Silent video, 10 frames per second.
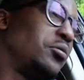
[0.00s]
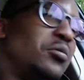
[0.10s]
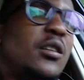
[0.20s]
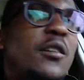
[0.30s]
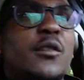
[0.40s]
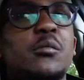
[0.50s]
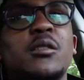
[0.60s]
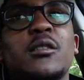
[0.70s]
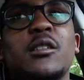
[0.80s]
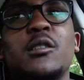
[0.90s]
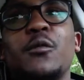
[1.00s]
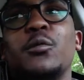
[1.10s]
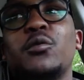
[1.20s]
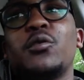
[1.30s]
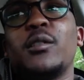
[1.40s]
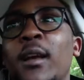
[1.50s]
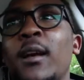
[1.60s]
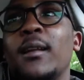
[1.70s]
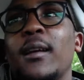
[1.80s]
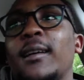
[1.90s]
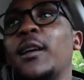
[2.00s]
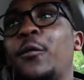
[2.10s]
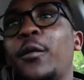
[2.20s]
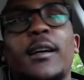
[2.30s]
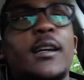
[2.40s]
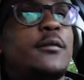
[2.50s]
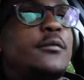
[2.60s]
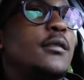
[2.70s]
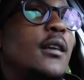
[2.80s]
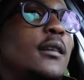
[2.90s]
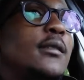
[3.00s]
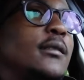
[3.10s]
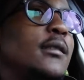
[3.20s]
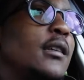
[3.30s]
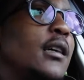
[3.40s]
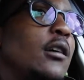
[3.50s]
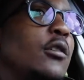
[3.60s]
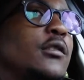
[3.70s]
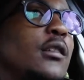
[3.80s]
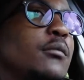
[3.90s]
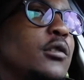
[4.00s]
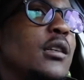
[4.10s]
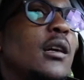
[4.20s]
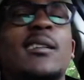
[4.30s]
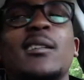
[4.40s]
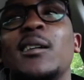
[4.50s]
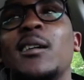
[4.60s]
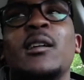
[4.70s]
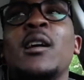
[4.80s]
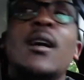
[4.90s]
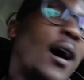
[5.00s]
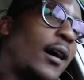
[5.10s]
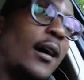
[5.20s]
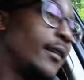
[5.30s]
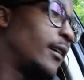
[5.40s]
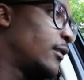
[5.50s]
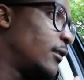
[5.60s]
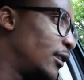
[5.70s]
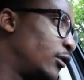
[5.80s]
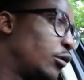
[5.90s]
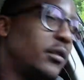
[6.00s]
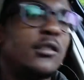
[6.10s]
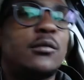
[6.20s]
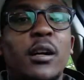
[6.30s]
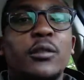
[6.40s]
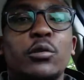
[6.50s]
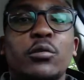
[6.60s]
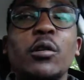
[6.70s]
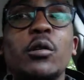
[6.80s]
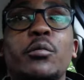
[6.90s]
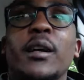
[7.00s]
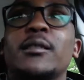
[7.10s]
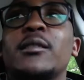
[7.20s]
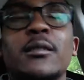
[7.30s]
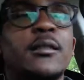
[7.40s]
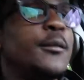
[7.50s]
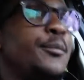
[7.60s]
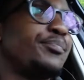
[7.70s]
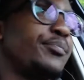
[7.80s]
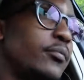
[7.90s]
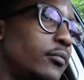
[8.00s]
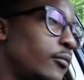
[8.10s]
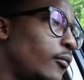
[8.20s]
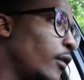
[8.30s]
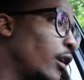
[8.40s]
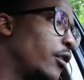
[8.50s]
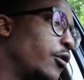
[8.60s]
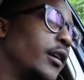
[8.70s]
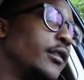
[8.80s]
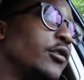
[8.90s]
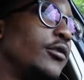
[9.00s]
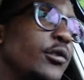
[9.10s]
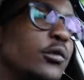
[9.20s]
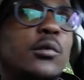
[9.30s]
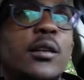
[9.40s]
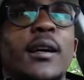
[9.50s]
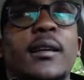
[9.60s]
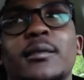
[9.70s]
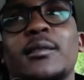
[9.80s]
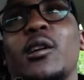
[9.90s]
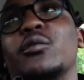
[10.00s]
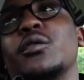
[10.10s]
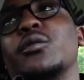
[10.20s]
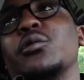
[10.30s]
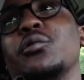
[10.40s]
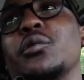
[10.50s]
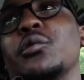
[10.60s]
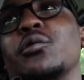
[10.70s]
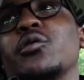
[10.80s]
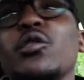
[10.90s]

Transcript: give them incentive of three like if i give a certain car or somebody a, a car that need to be dismantled or wrecked you get also like a thousand euros on top